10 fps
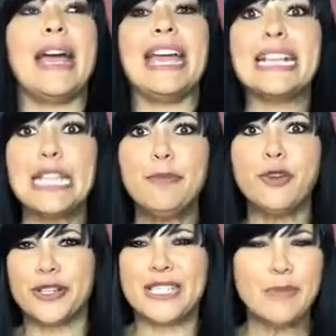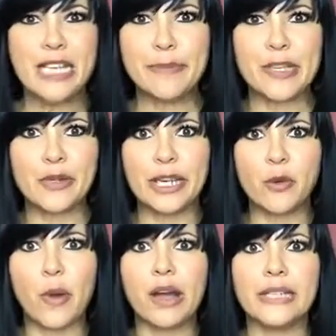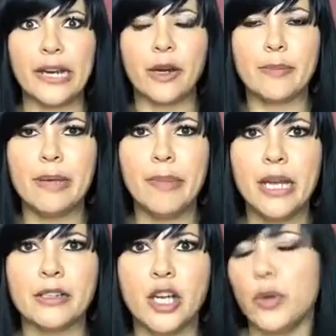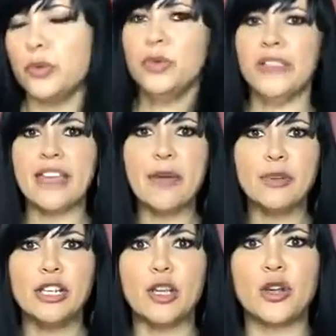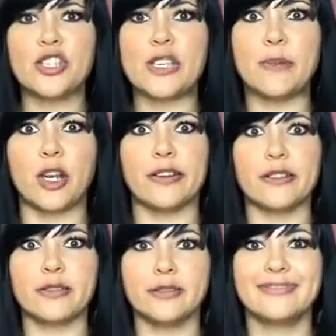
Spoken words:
Except for sometimes I would get a wild hair up my butt and go, oh, I think I'm gonna launch seminars.